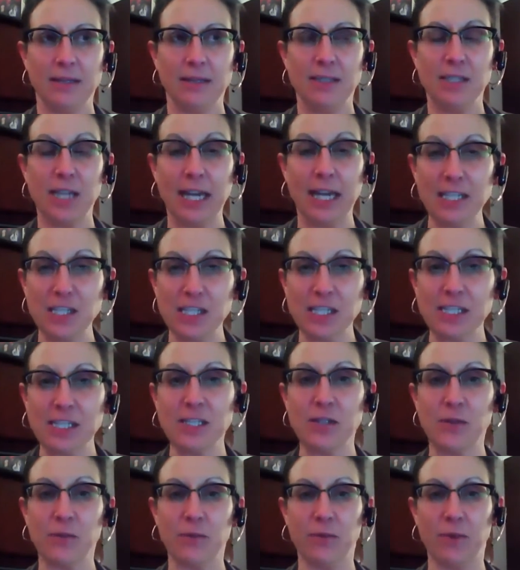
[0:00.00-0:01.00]

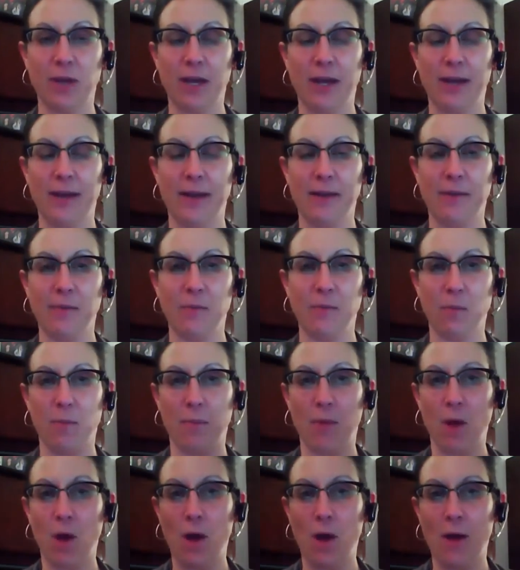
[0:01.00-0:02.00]
touches
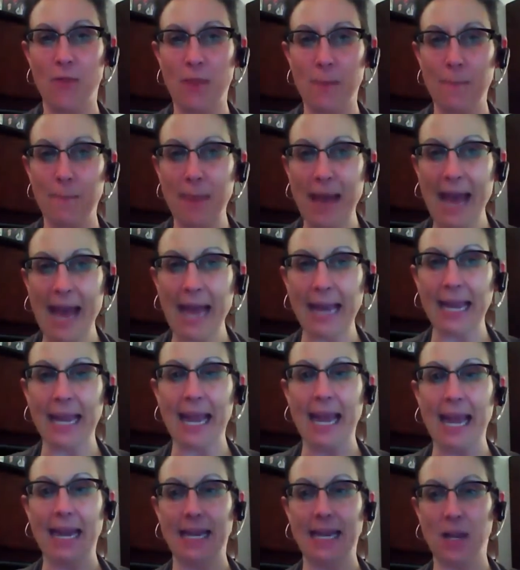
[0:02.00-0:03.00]
on the back
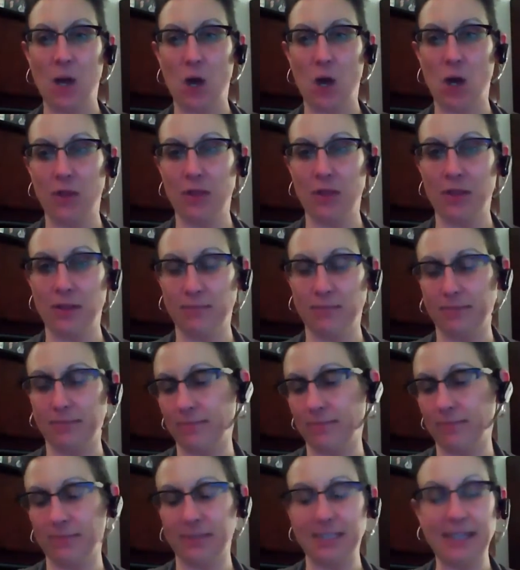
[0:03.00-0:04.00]
and in
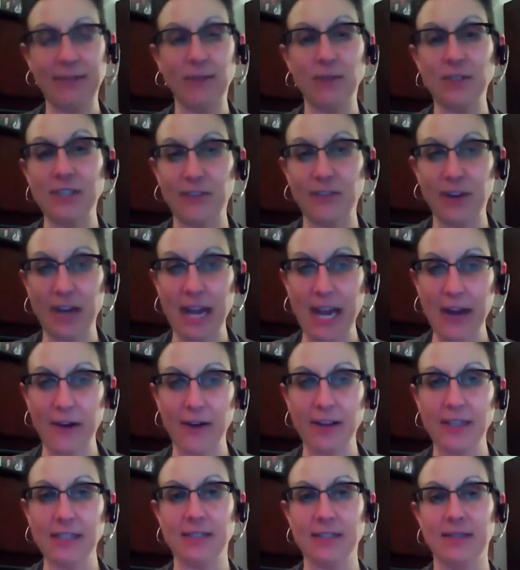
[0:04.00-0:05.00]
several different
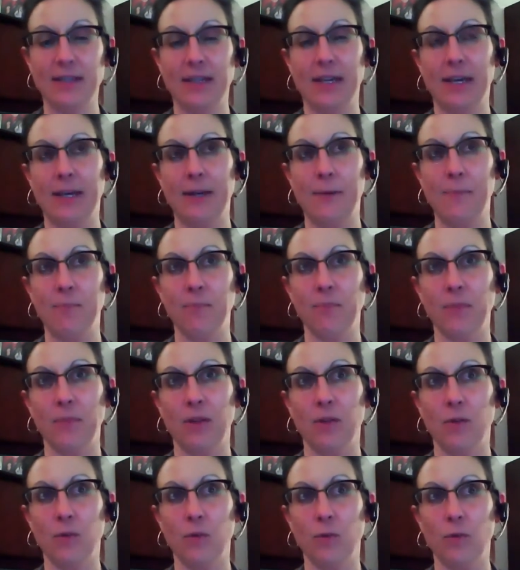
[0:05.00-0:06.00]
areas.
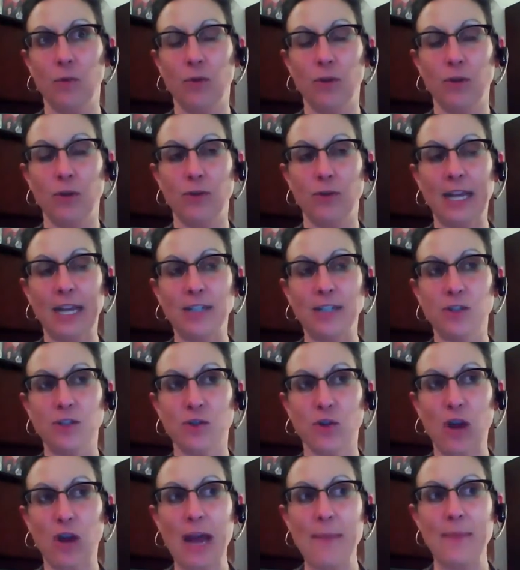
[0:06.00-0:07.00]
They
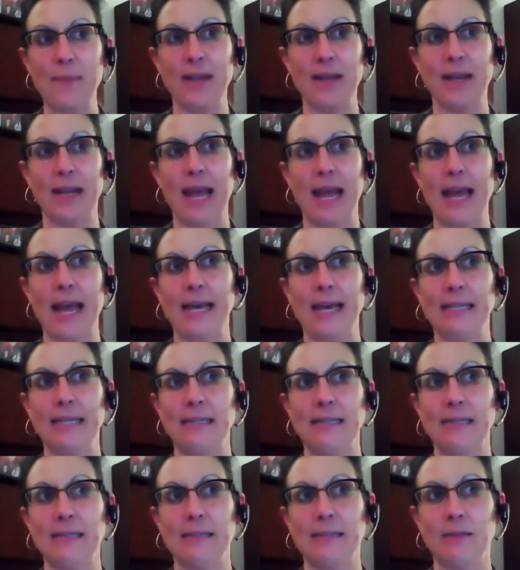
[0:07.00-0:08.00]
describe it
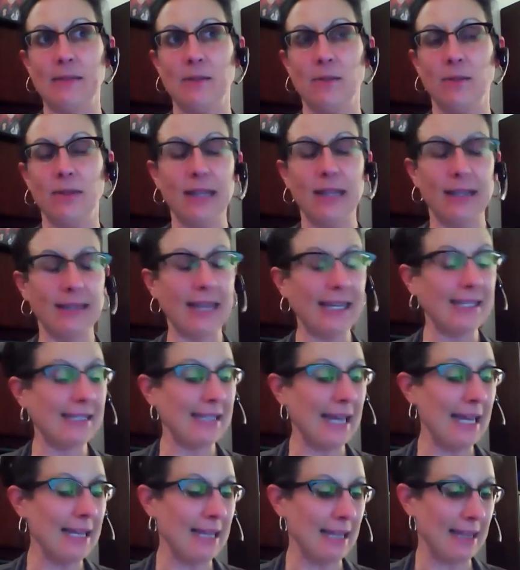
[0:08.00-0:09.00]
as, they
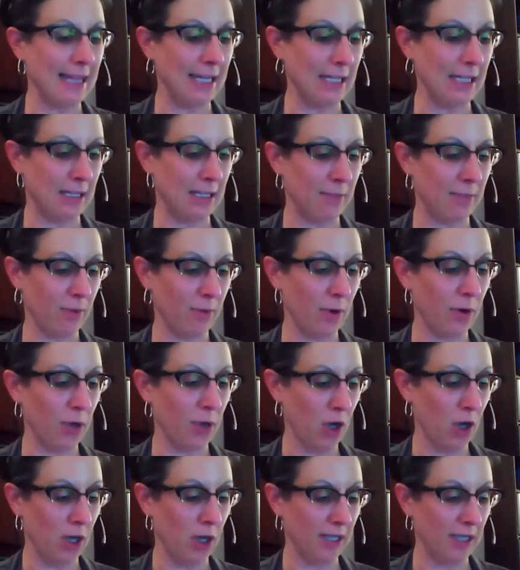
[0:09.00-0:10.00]
say that the
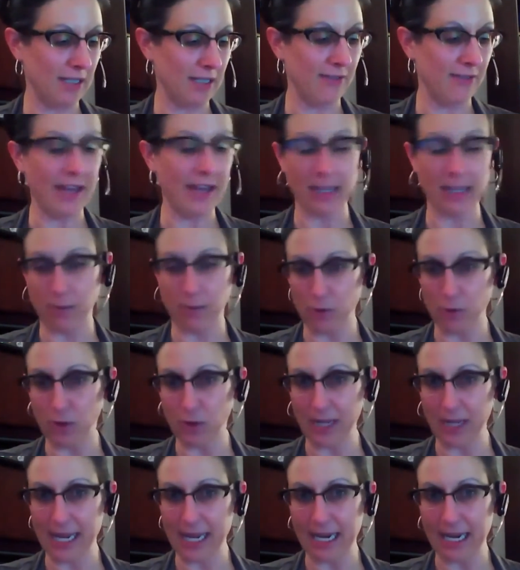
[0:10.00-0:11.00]
protocol is
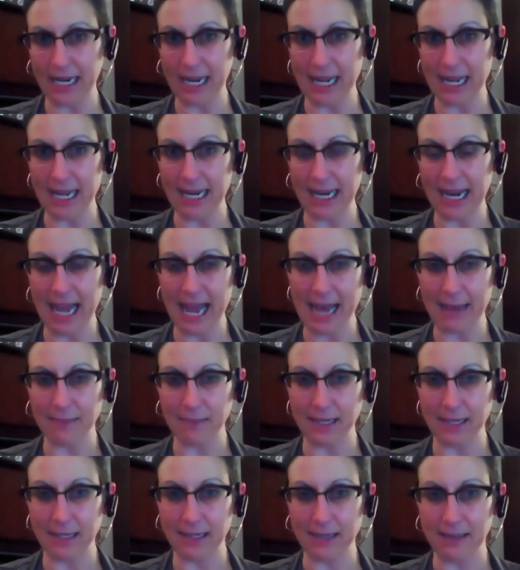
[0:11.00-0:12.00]
available in an
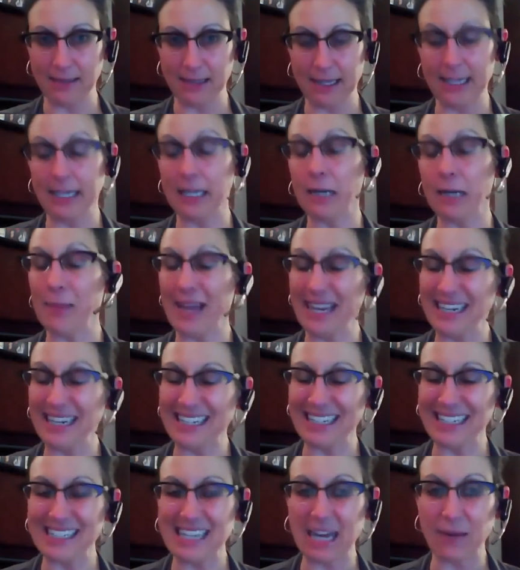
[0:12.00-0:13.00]

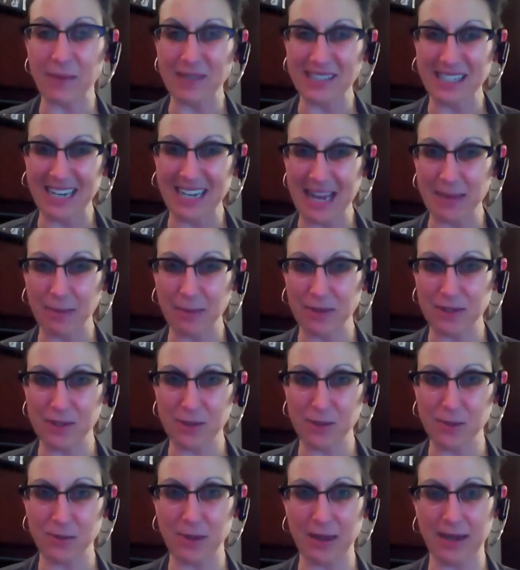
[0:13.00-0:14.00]
appendix. I wasn't able
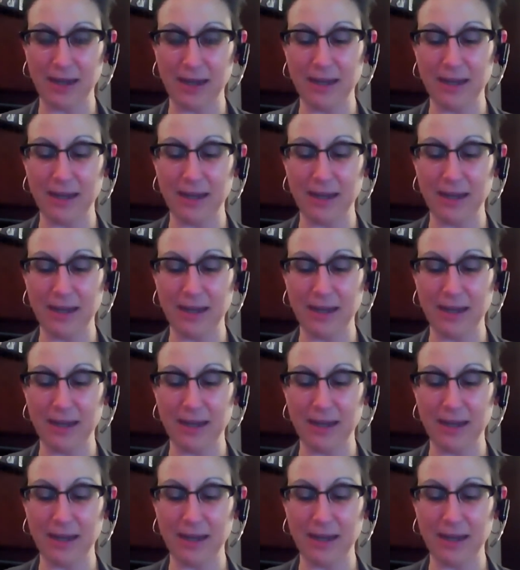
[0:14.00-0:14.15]
to